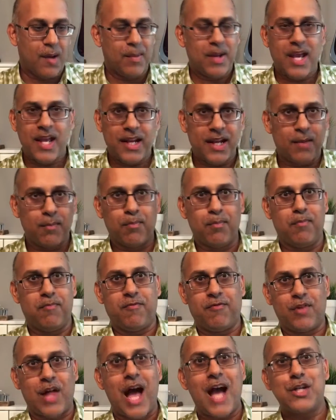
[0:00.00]
Hitting
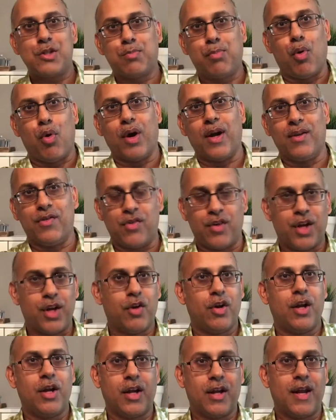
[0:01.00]
flashpoints and
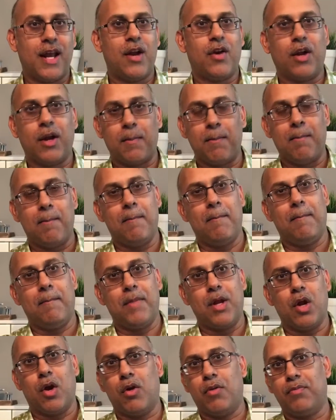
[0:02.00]

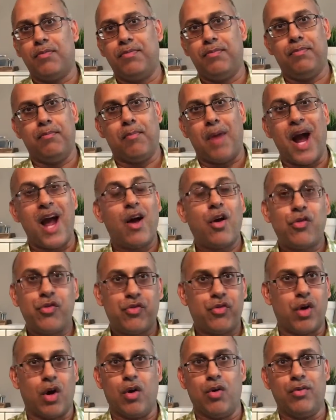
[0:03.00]
hearing
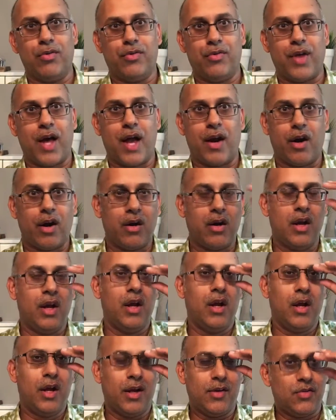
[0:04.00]
milestones that are
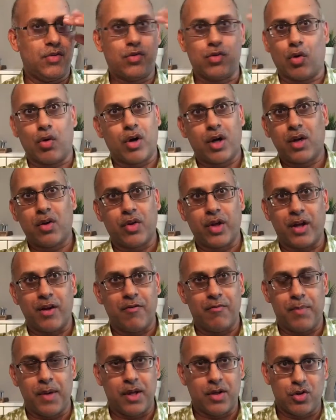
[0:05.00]
historically
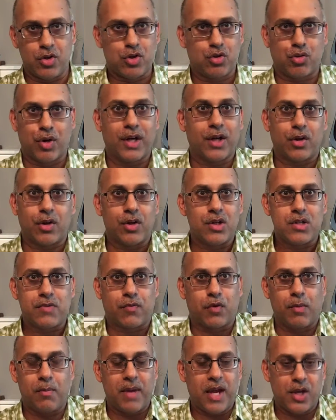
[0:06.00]
have been triggers
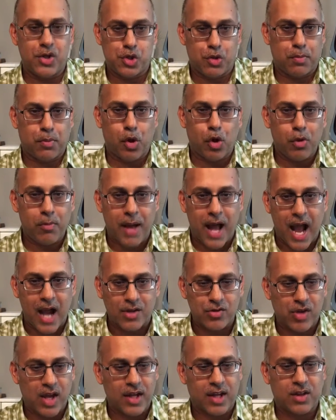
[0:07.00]
for major
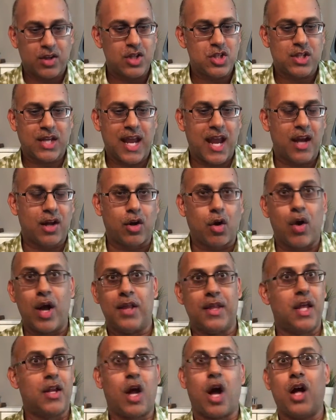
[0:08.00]
pullbacks. Like this can't go.
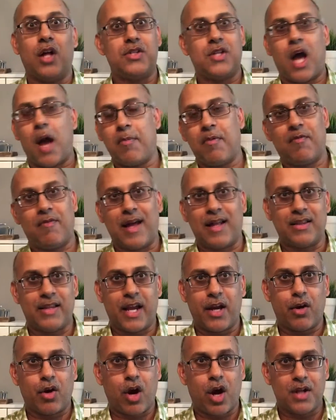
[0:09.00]
And then on top of that,
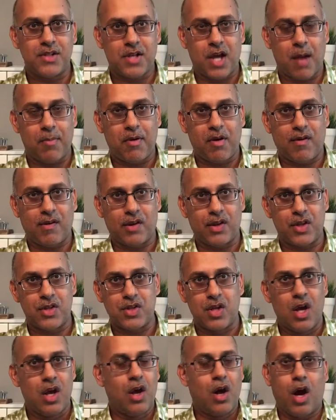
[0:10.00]
layer on top of all
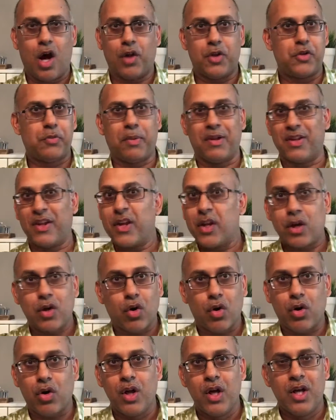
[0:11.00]
this
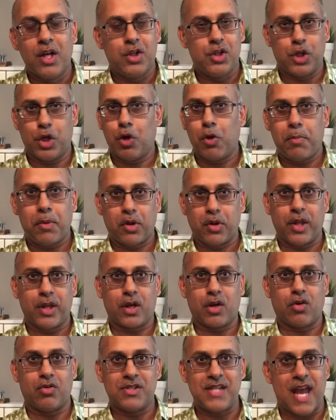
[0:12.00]

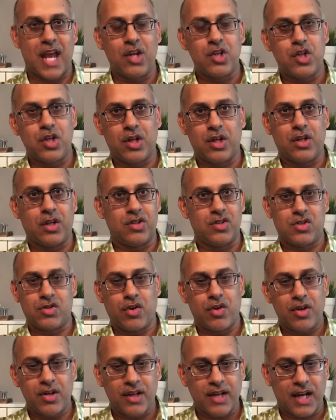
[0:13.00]
geopolitical tension and
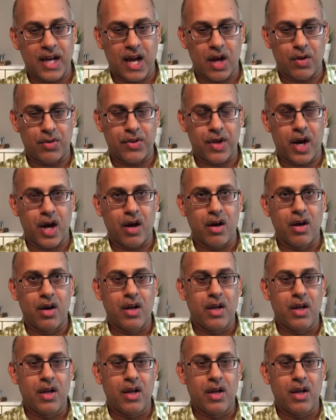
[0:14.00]
uncertainty out there.